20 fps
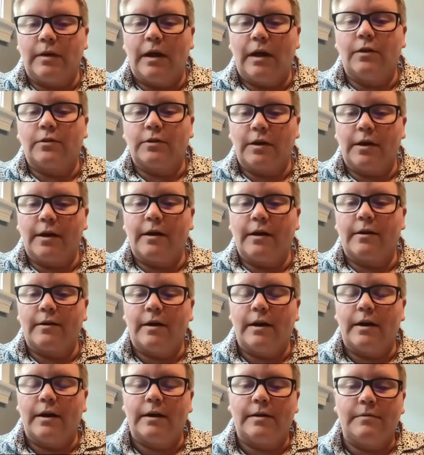health care.
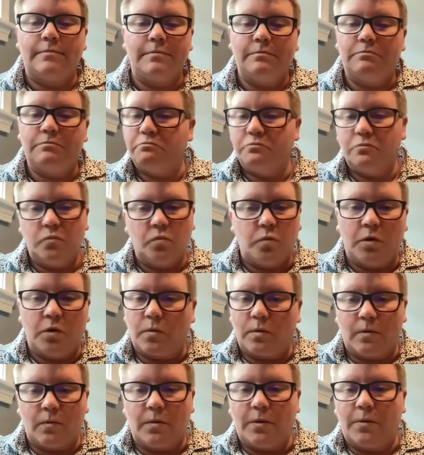We
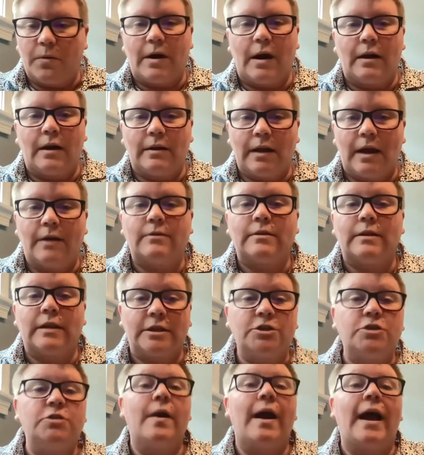were not allowed
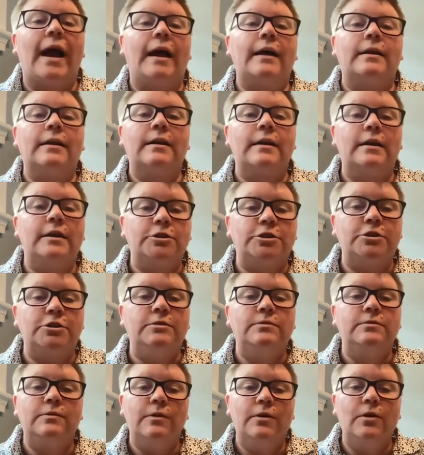unless you had an
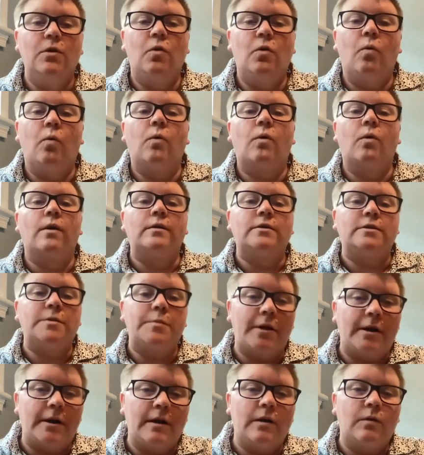issue, or
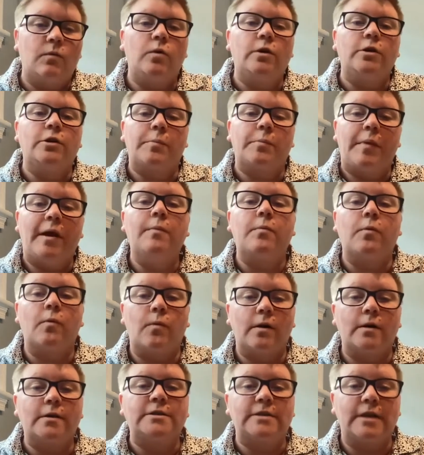depending on what your
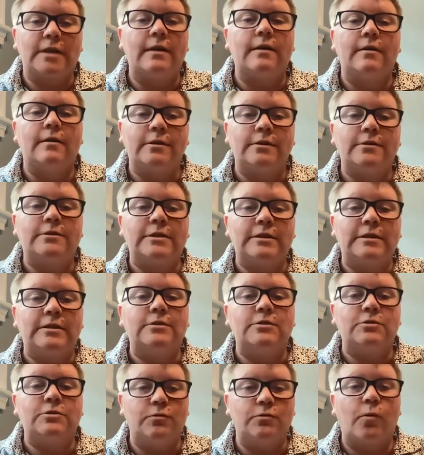paperwork said on your DD
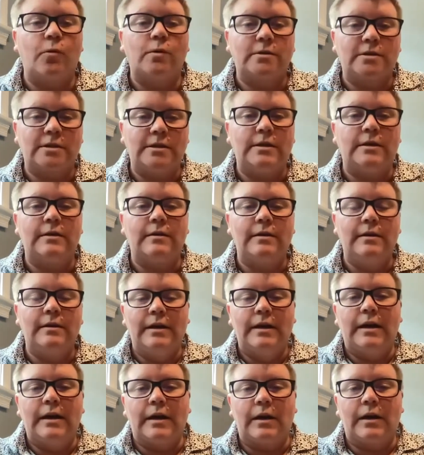214,
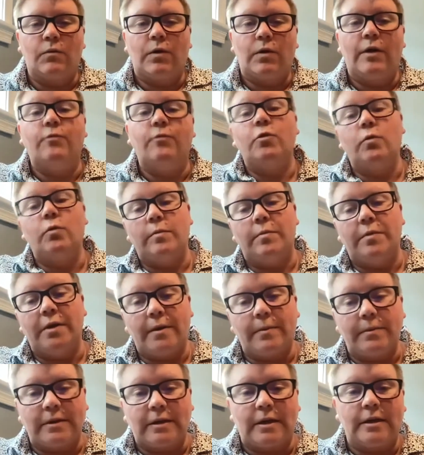if you would be
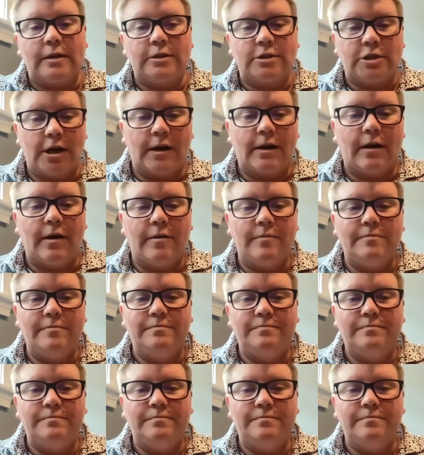able to get a checkup.